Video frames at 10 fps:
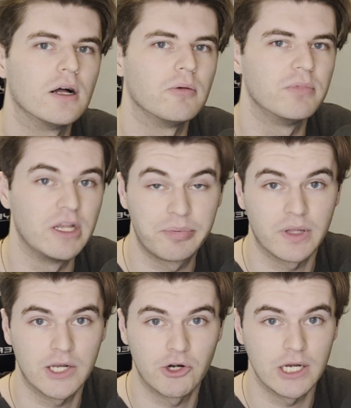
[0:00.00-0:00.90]

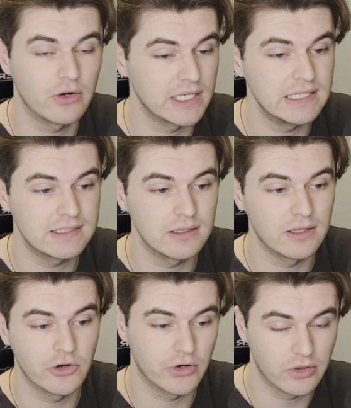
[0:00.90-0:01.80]
manipulator here, and
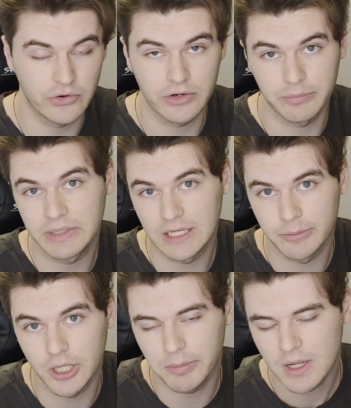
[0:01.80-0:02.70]
they're going to beat him
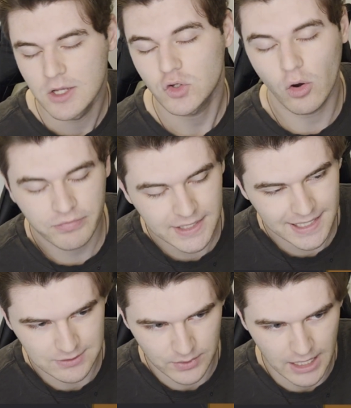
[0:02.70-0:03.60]
up. Hopefully
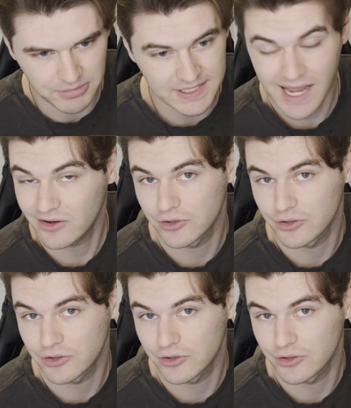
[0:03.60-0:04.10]
that's what happens. I don't